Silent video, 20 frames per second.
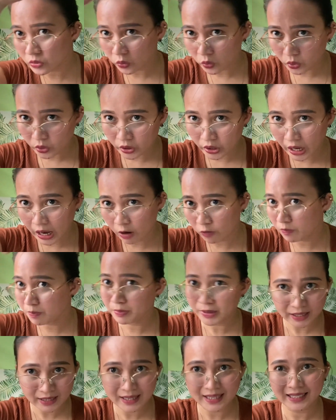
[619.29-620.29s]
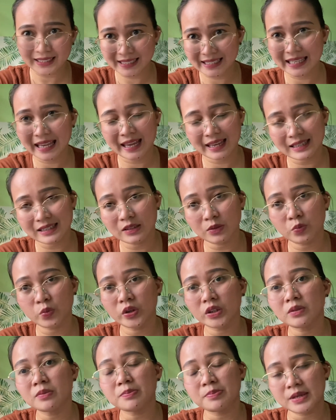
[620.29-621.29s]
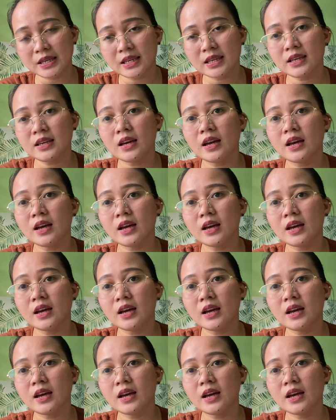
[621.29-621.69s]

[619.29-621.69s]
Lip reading: or how big his head will be,